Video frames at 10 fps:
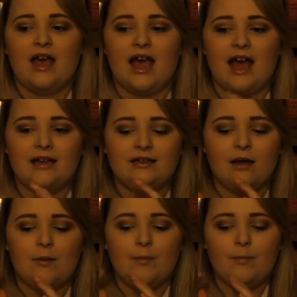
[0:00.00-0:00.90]
and
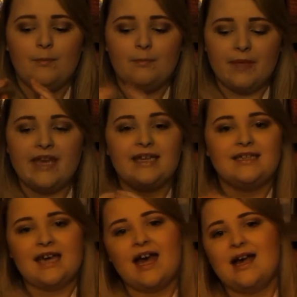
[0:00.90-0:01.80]
make
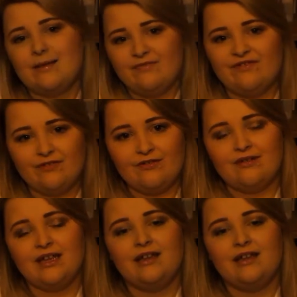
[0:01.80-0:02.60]
time for it.